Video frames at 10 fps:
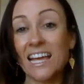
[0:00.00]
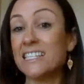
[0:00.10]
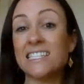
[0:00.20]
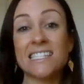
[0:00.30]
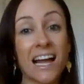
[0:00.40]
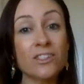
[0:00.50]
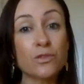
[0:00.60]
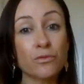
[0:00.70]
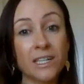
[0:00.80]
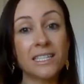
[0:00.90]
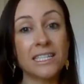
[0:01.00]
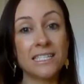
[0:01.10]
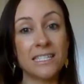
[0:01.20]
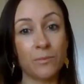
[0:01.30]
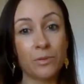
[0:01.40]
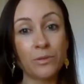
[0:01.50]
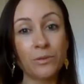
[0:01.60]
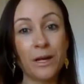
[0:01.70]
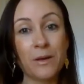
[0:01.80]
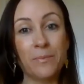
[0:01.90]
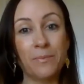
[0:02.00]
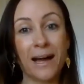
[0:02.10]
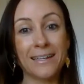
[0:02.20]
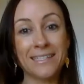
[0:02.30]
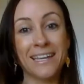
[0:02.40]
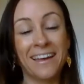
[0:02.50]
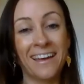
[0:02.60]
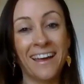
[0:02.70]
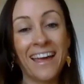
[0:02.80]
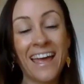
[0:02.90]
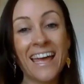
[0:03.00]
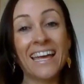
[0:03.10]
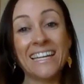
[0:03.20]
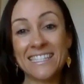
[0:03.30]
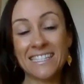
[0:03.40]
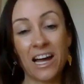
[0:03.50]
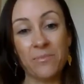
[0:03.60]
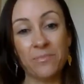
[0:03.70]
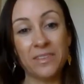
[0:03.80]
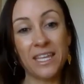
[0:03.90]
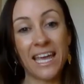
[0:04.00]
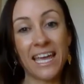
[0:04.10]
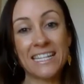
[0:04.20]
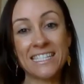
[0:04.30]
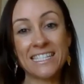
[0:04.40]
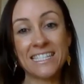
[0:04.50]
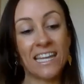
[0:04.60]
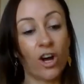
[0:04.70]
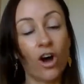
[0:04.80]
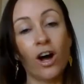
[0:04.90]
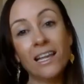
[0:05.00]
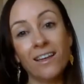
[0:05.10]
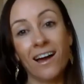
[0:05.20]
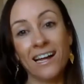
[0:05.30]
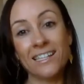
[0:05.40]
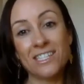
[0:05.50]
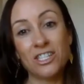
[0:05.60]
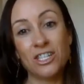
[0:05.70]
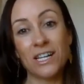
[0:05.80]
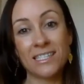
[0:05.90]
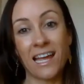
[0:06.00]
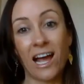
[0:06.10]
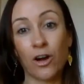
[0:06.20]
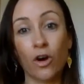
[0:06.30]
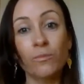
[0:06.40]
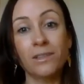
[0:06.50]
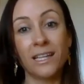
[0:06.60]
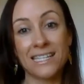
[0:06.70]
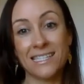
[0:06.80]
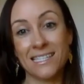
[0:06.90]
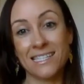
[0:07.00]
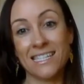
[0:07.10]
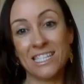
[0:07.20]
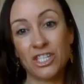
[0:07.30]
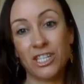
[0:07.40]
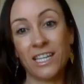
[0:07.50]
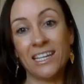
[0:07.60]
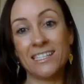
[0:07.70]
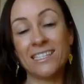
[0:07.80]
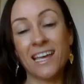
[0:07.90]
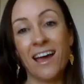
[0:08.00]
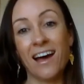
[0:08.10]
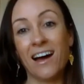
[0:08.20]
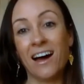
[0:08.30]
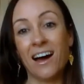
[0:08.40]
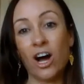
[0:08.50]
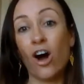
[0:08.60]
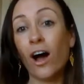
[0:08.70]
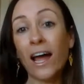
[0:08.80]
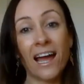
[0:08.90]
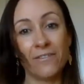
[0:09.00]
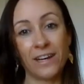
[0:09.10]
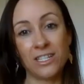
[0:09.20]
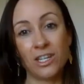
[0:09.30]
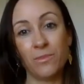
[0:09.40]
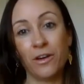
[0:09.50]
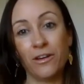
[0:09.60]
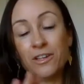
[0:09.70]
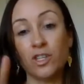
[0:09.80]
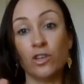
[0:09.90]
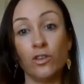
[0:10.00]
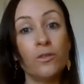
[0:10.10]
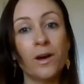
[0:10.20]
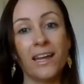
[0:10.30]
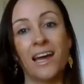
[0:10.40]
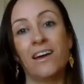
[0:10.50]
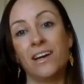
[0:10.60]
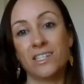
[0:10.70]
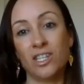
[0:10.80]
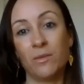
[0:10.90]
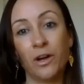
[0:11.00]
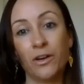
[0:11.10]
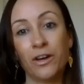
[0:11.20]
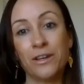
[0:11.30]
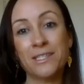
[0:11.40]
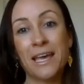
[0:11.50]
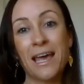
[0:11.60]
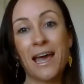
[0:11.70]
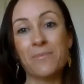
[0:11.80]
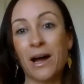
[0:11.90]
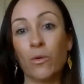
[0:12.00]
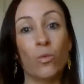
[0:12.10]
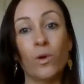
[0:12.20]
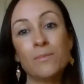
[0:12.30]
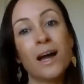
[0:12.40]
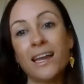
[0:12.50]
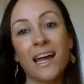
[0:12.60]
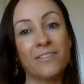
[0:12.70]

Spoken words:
it sounds really simple, but it's it highlights just how complex this condition is. I have Hashimoto's, you might have Hashimoto's, but we might